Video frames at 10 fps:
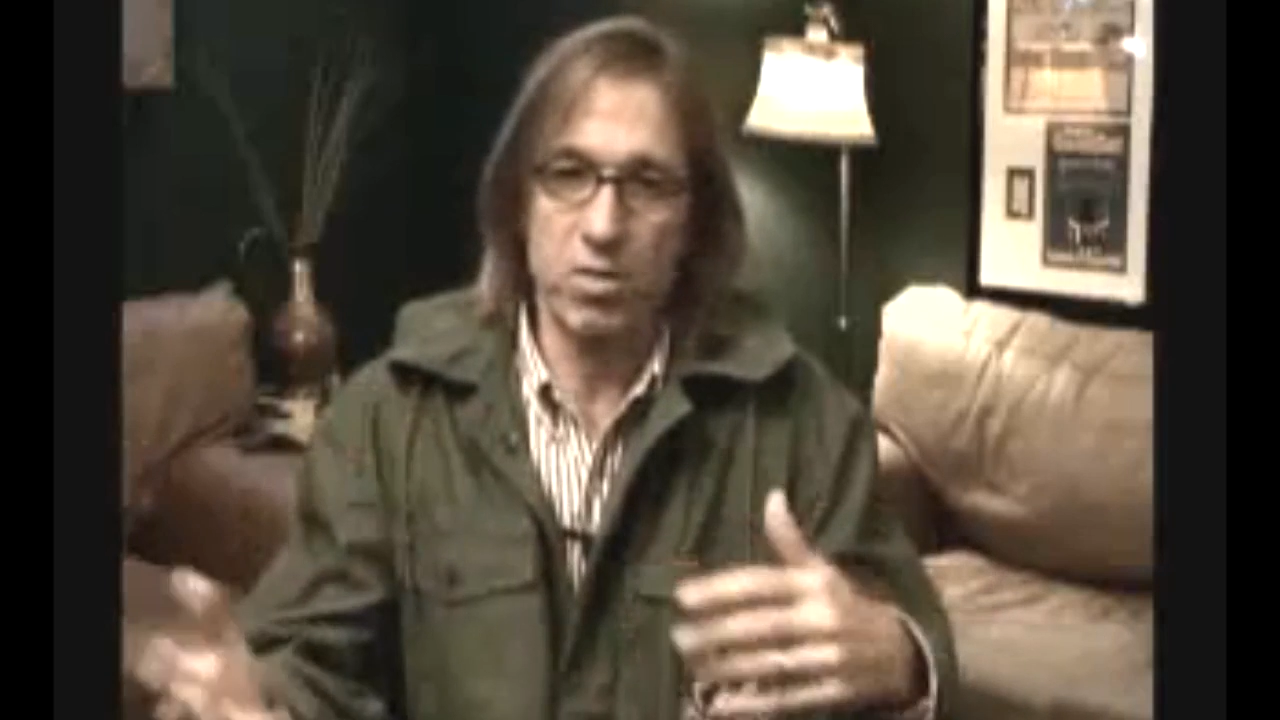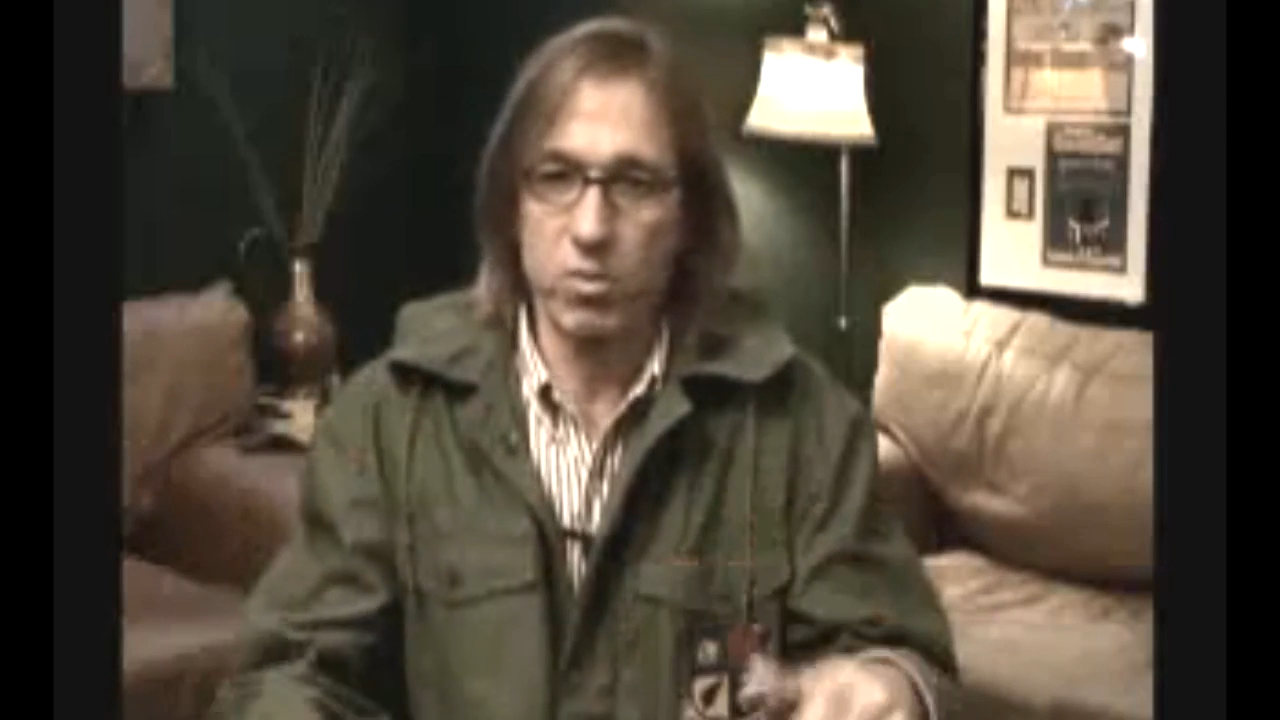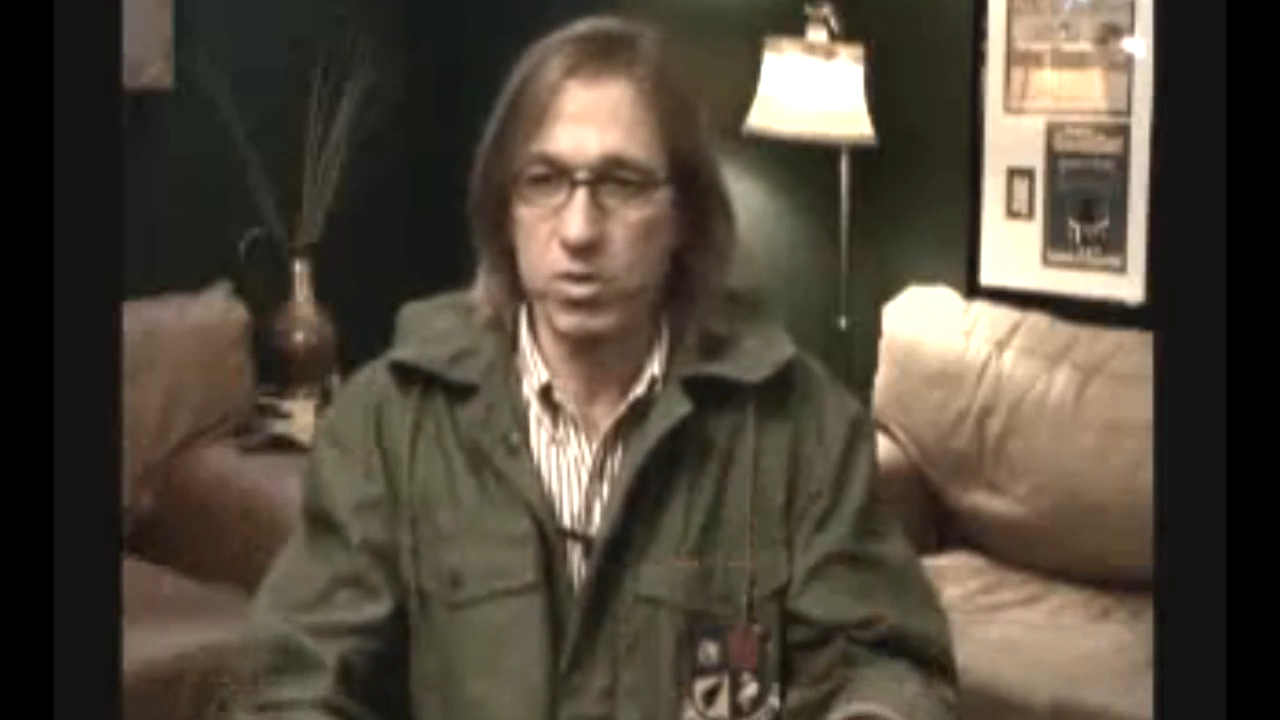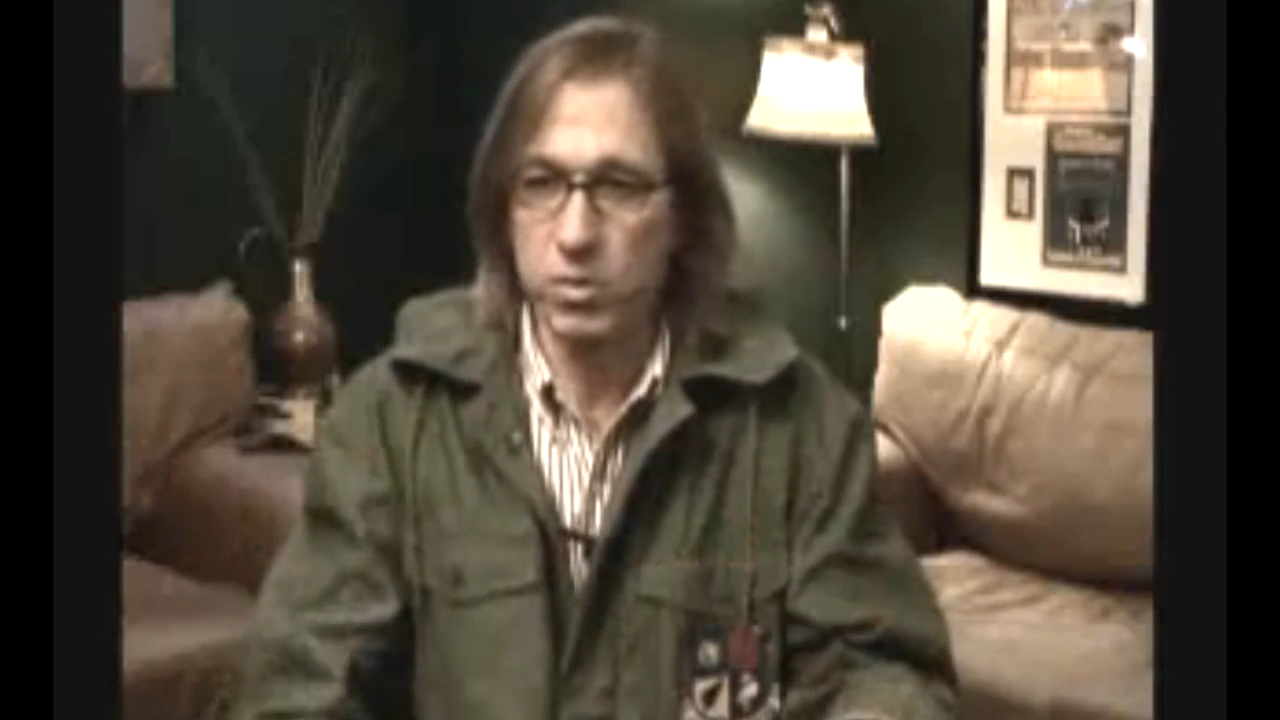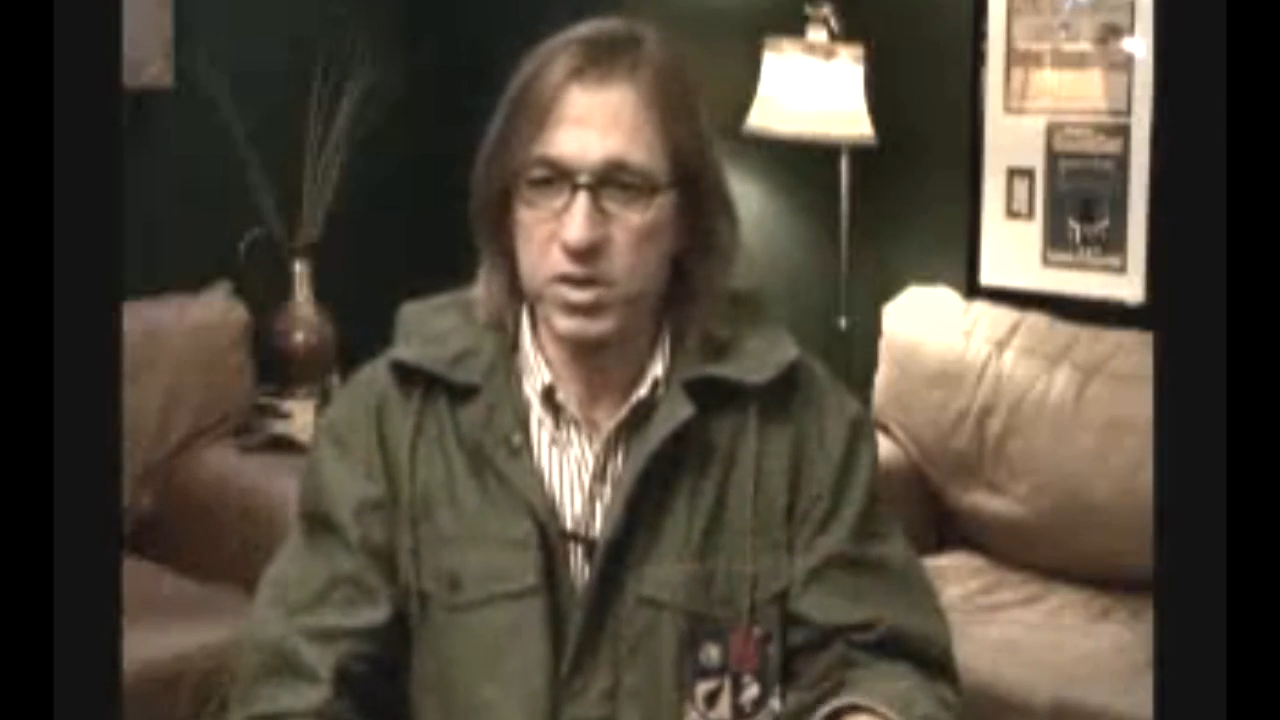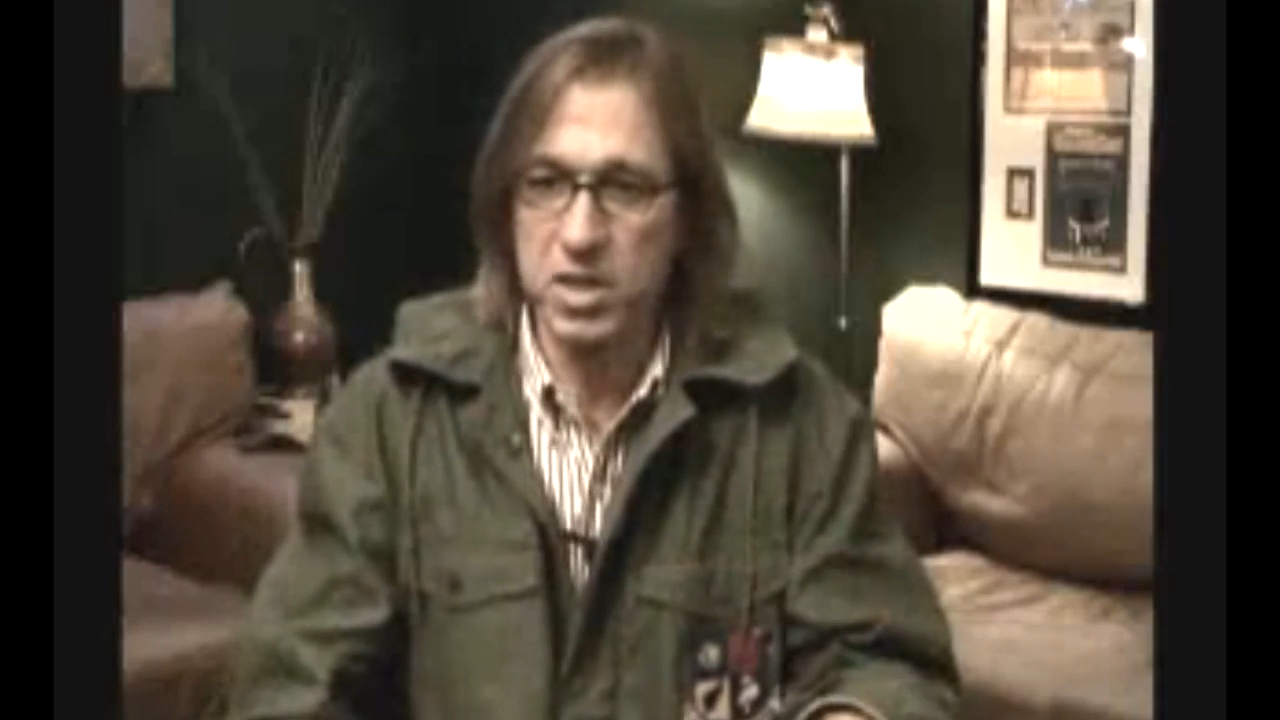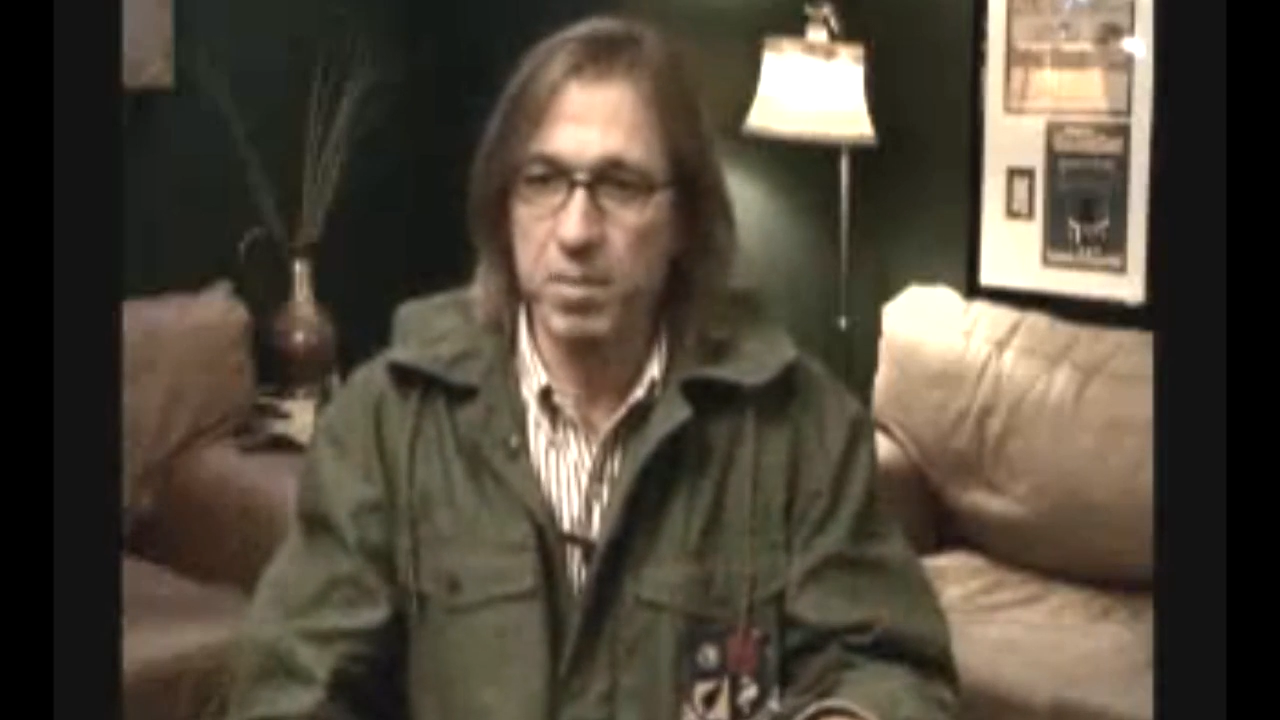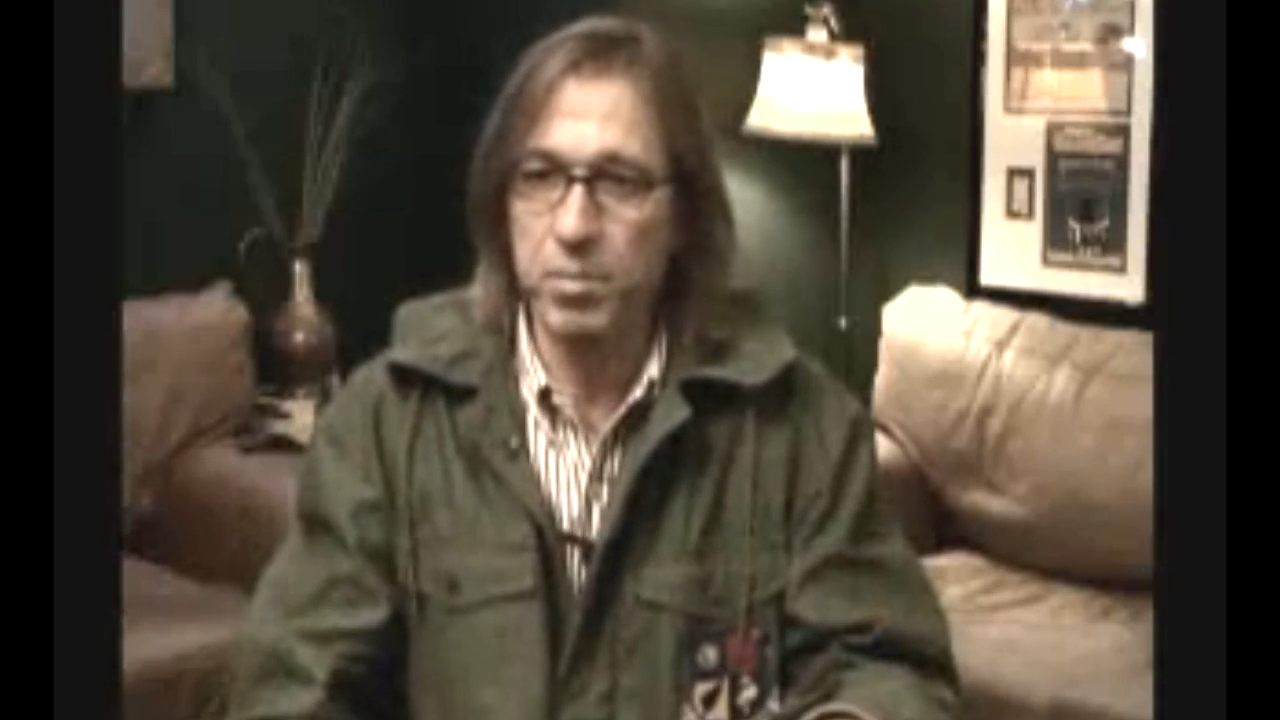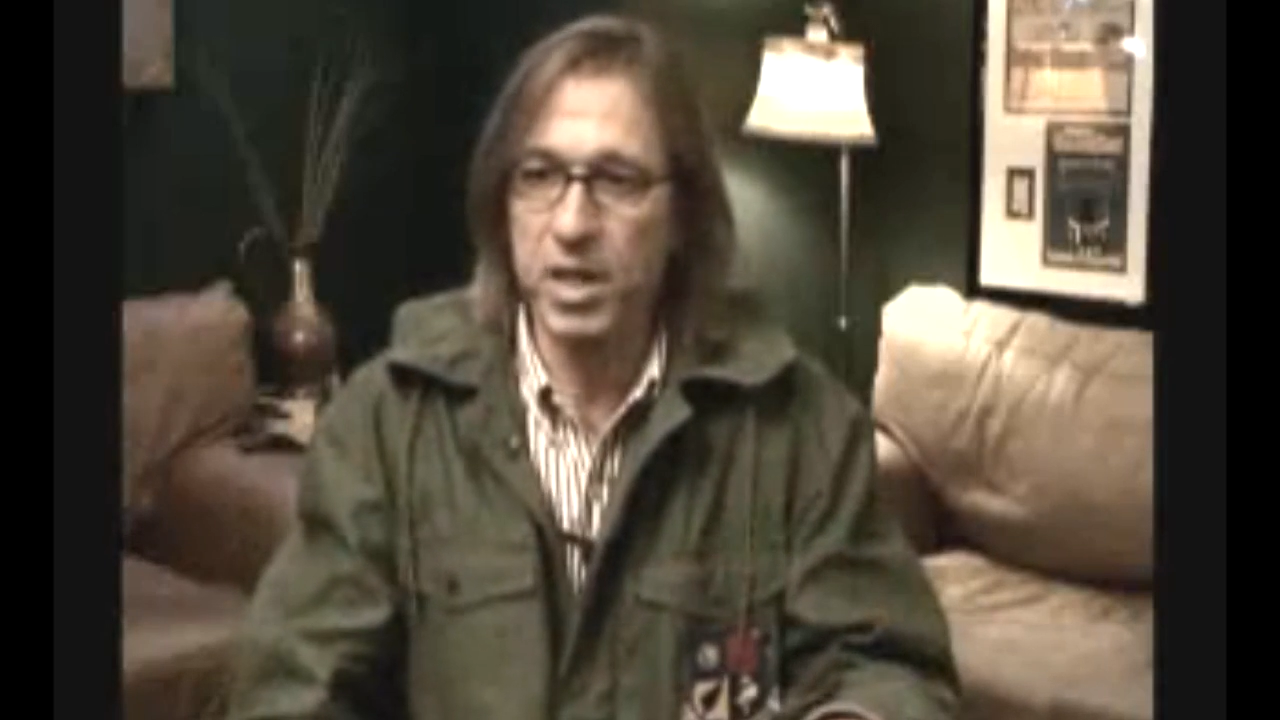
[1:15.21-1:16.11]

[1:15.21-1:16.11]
Do we stop